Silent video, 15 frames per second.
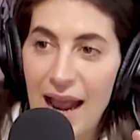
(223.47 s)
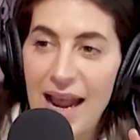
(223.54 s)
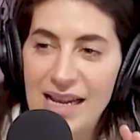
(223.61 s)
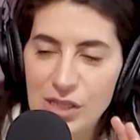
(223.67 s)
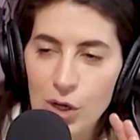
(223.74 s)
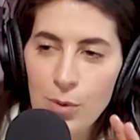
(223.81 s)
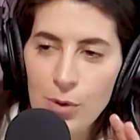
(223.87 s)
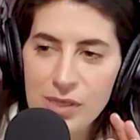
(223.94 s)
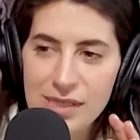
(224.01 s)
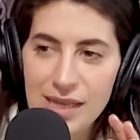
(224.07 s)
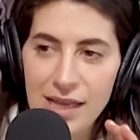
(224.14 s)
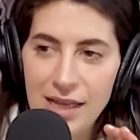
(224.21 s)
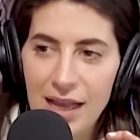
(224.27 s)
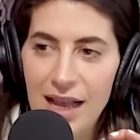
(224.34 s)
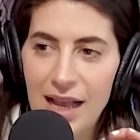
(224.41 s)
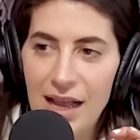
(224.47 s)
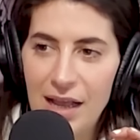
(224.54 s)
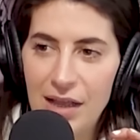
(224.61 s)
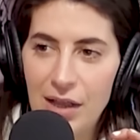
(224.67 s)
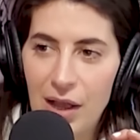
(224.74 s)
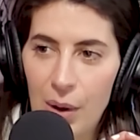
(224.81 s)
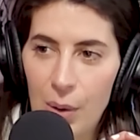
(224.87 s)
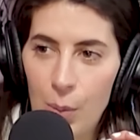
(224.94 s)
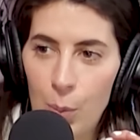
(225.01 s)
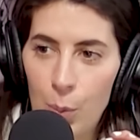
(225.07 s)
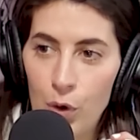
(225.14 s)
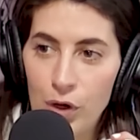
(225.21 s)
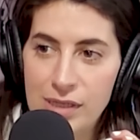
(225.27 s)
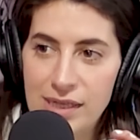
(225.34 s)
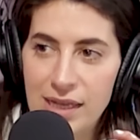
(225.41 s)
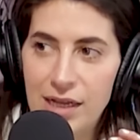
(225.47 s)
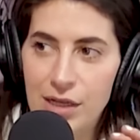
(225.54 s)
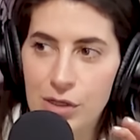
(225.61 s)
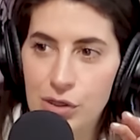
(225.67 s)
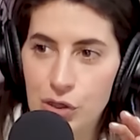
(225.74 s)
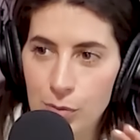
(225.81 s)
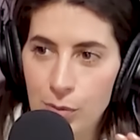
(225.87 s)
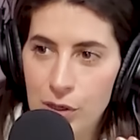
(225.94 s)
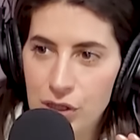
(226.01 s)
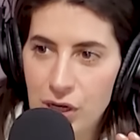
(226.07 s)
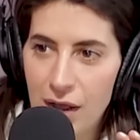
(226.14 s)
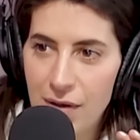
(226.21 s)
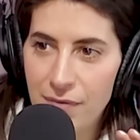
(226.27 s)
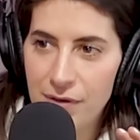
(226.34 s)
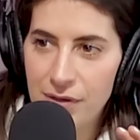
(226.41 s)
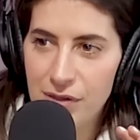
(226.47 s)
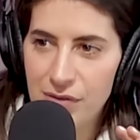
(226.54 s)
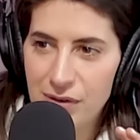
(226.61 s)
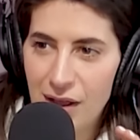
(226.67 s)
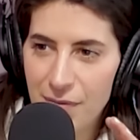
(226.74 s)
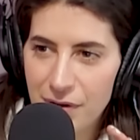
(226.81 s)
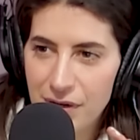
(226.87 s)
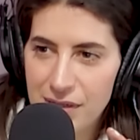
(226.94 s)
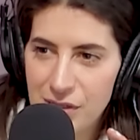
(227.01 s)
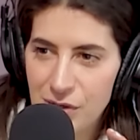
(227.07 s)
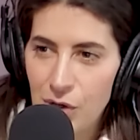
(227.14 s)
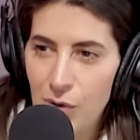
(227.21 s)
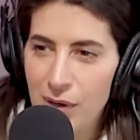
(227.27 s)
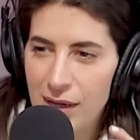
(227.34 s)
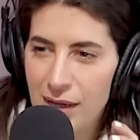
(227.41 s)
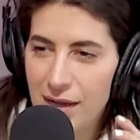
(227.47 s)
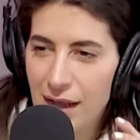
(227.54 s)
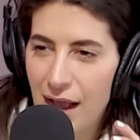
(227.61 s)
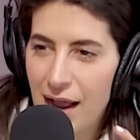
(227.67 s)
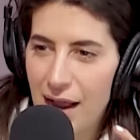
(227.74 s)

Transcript: It's almost like where it's like too much conf- confidence. You know, like a guy,